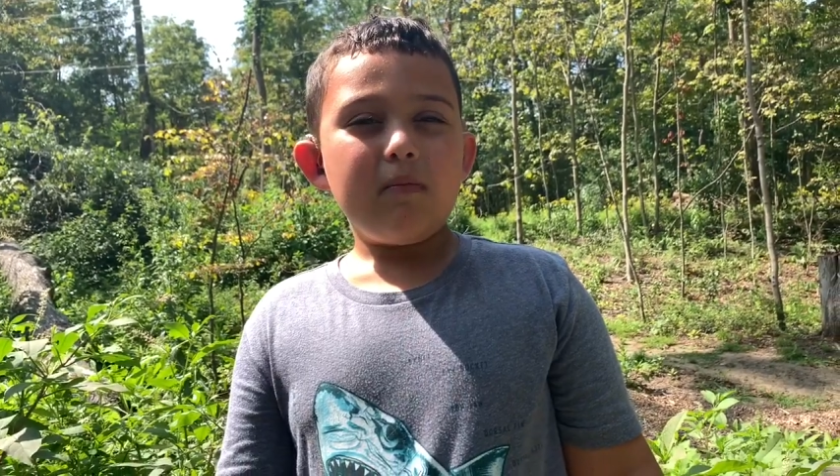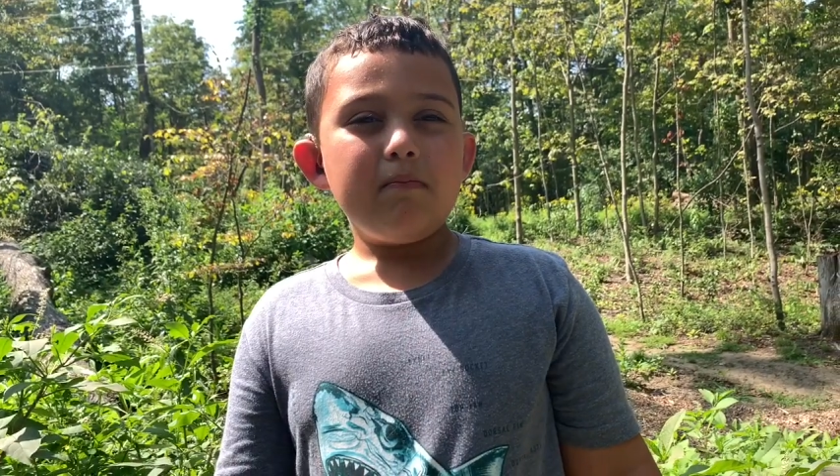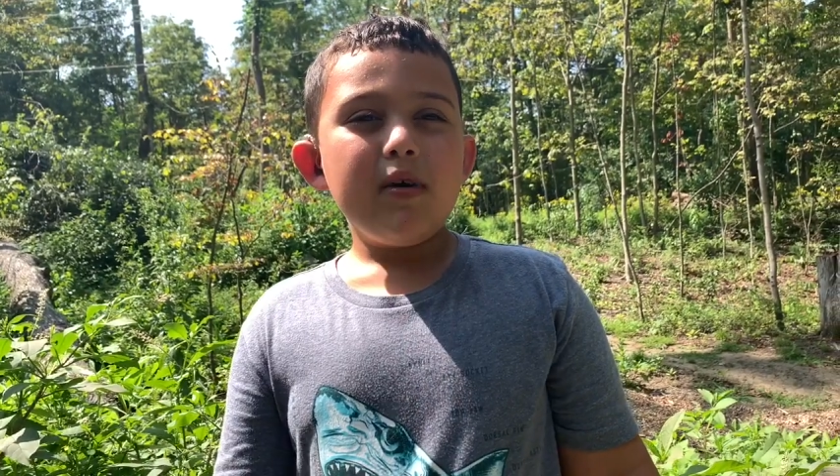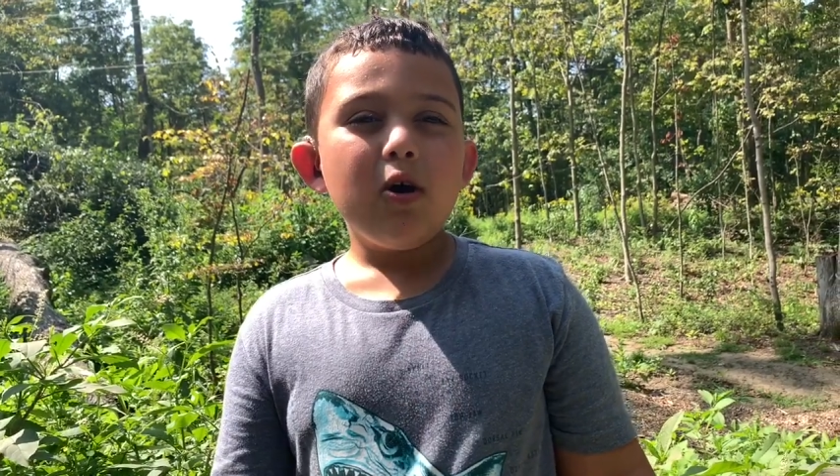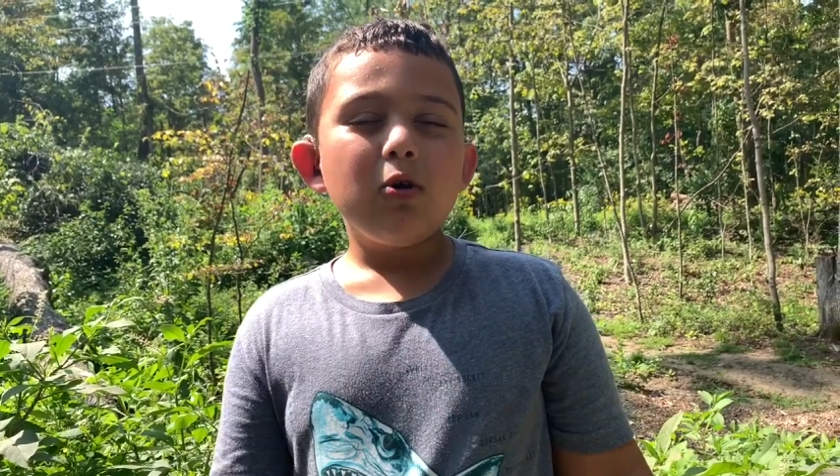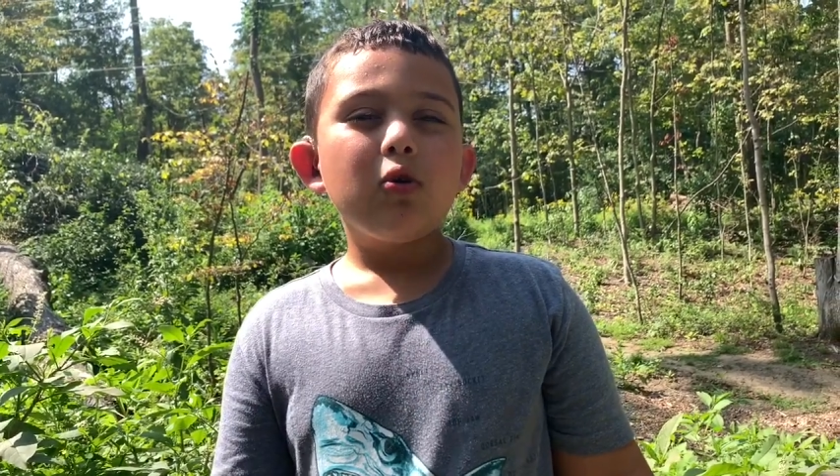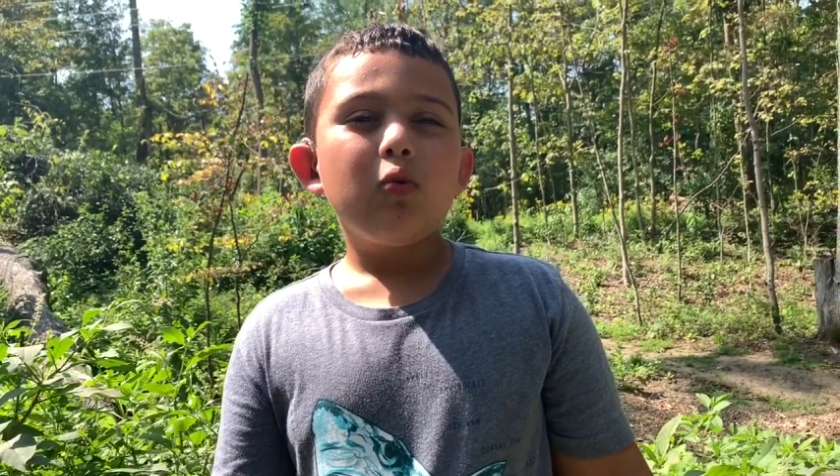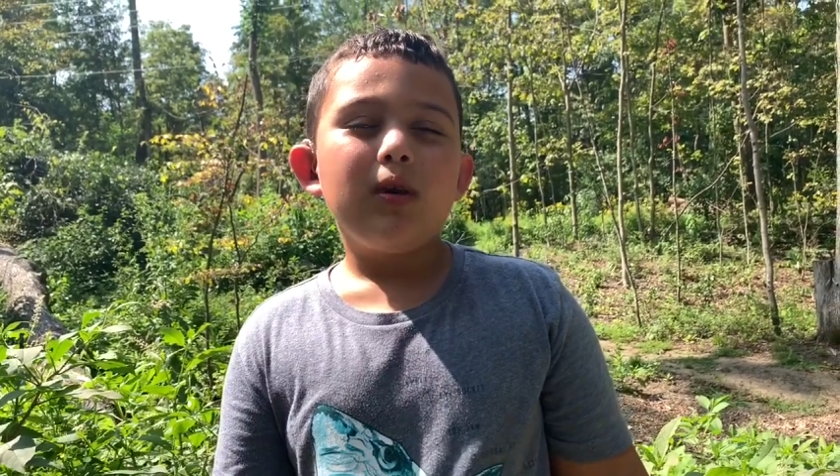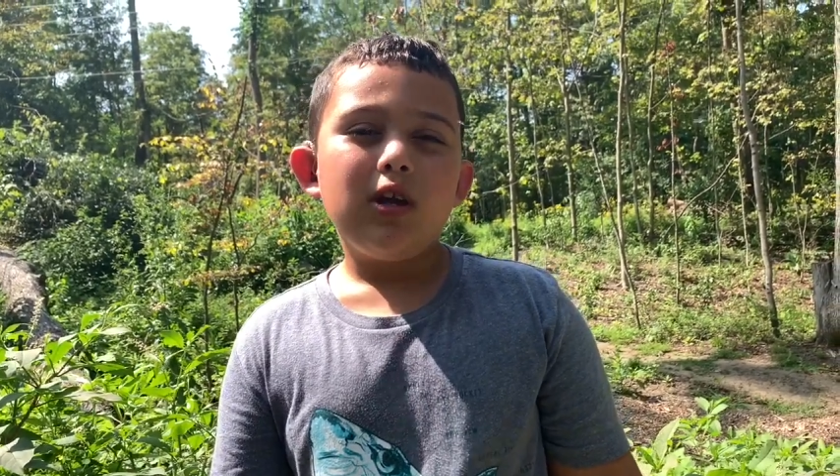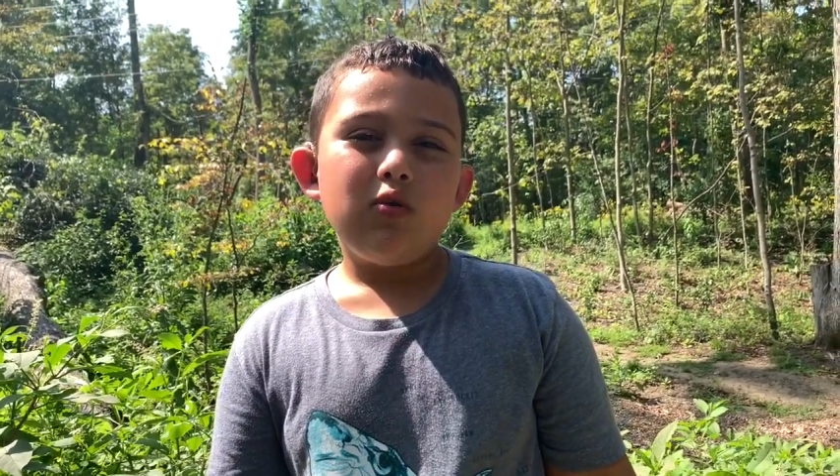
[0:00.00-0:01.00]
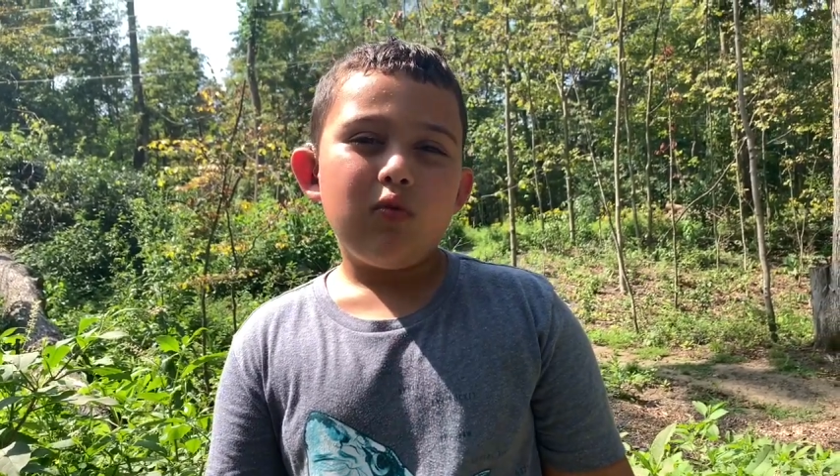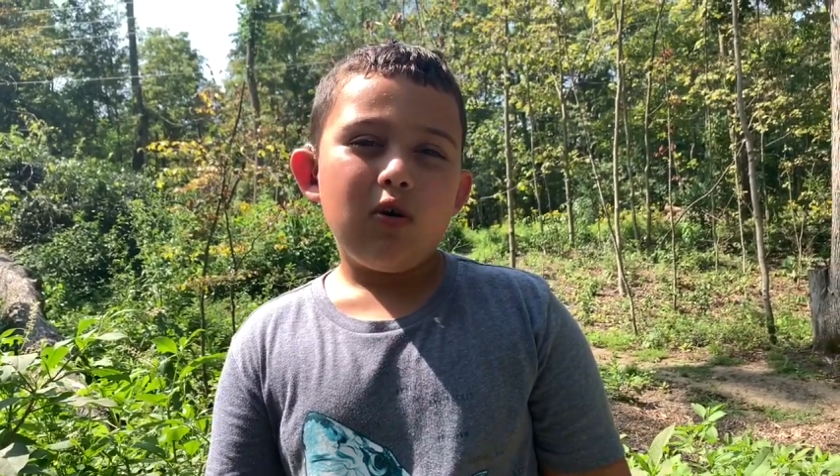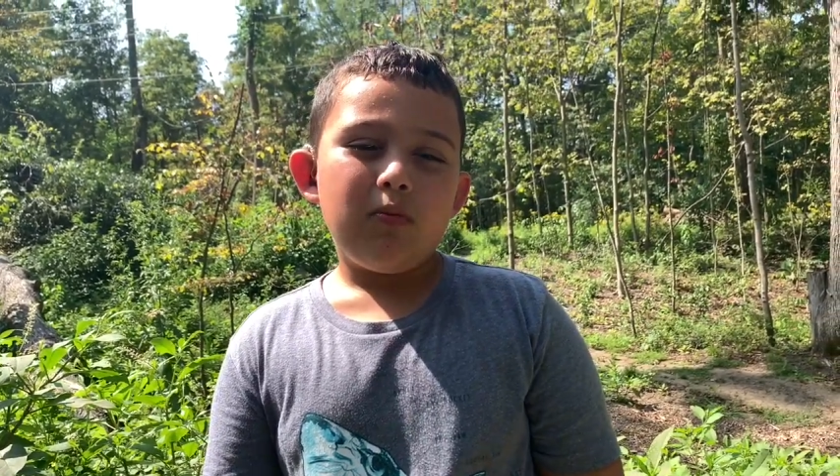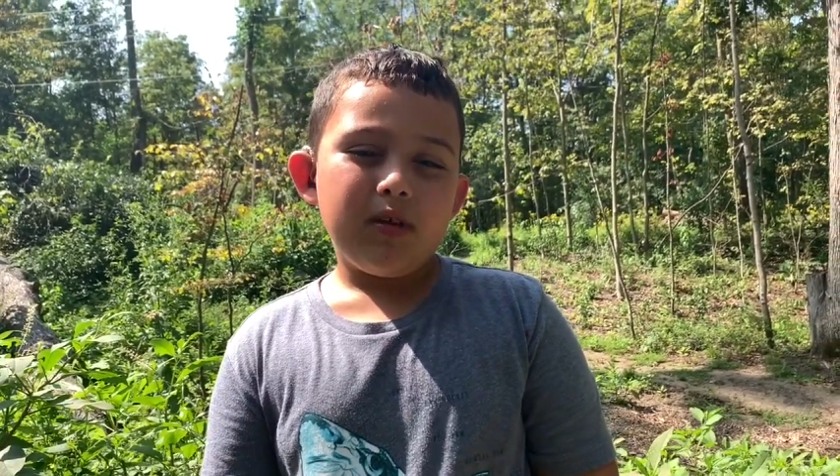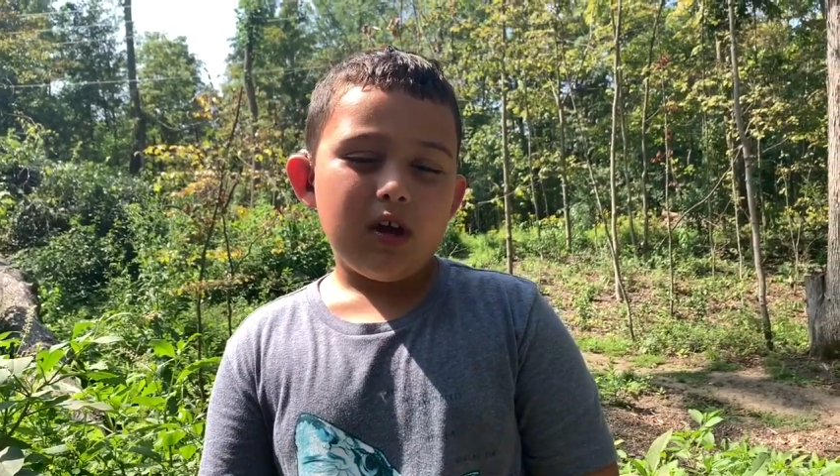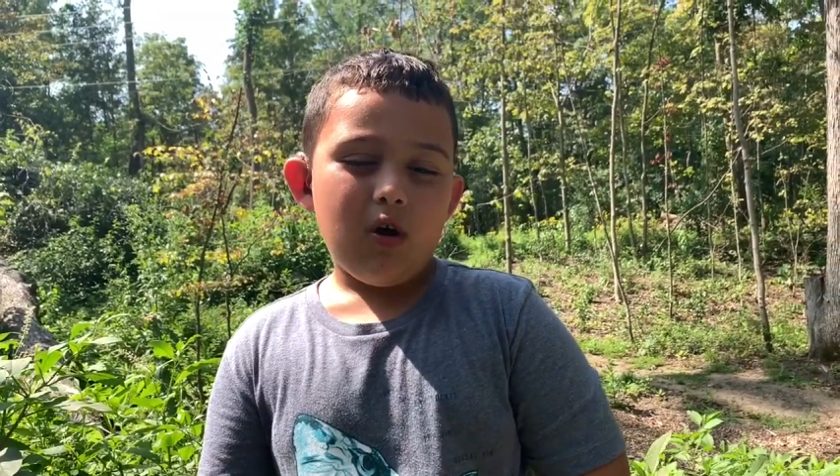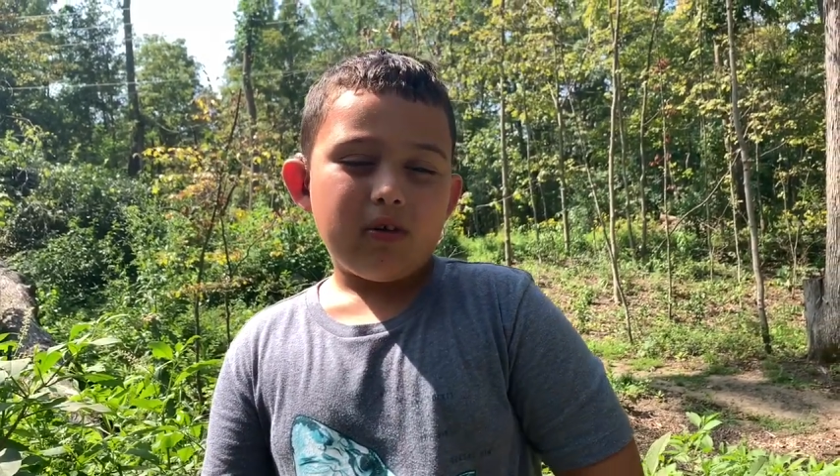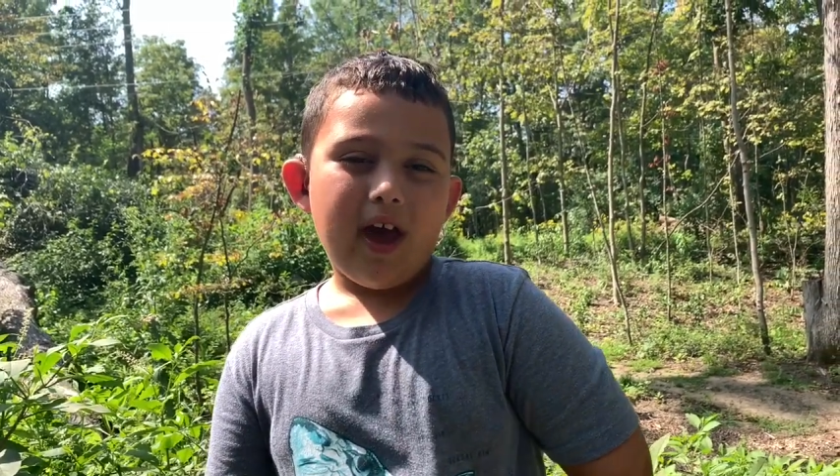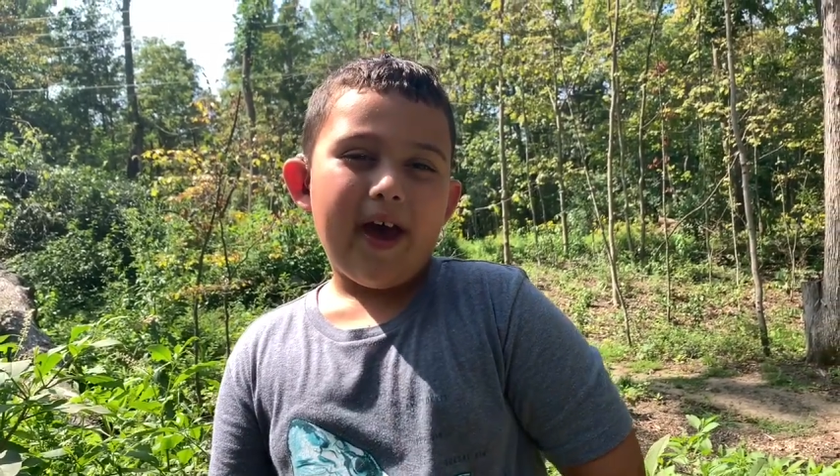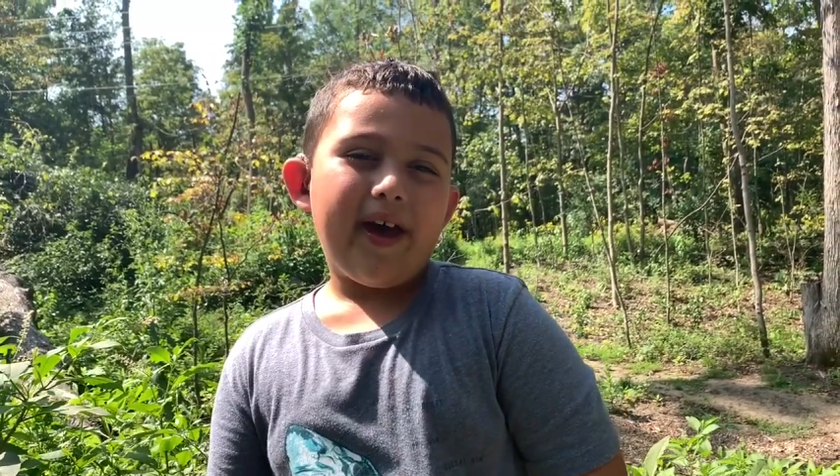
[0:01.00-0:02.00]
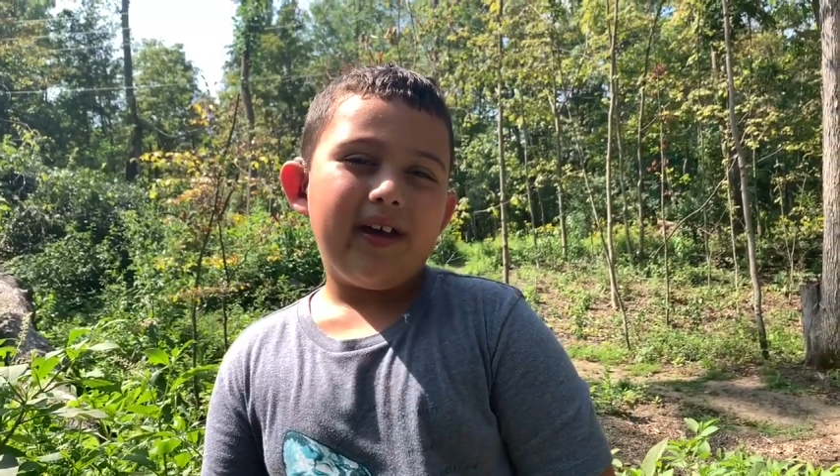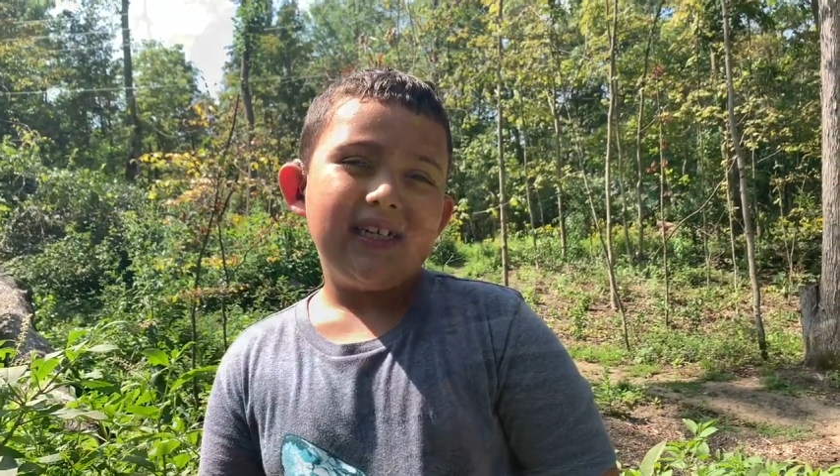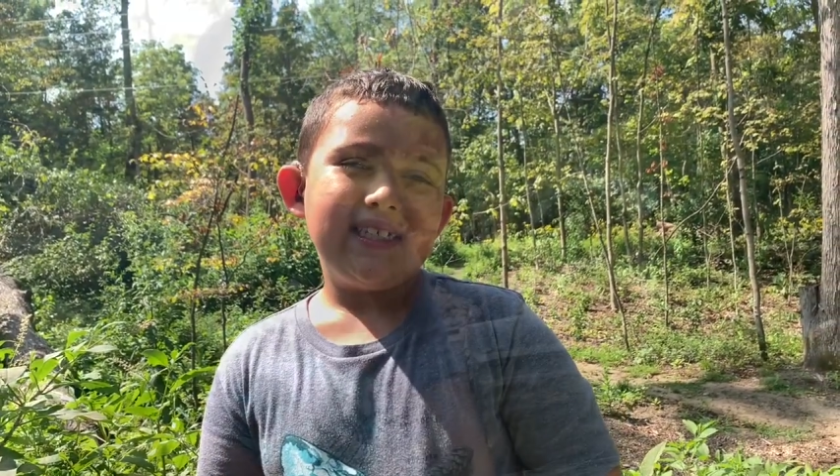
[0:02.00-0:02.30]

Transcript: milkweed will be okay.